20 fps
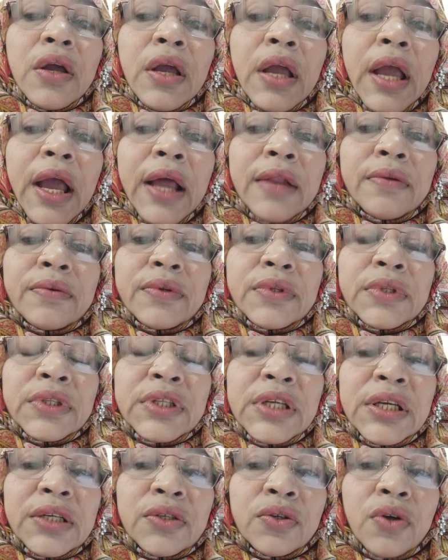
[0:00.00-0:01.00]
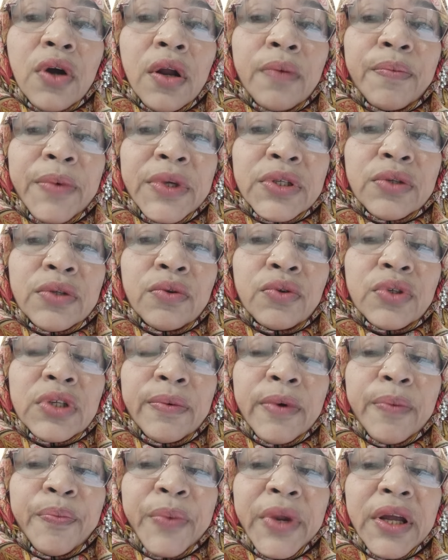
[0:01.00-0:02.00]
and this corpus luteum
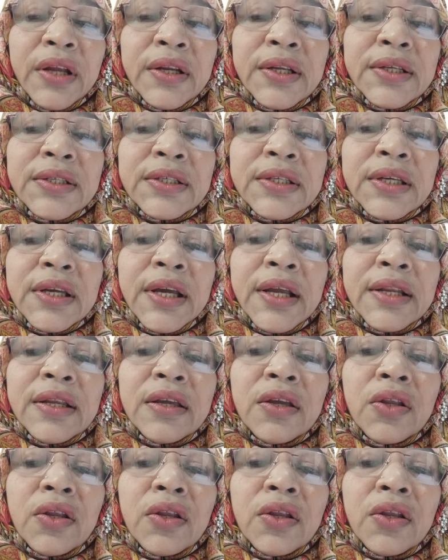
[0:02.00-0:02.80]
of pregnancy can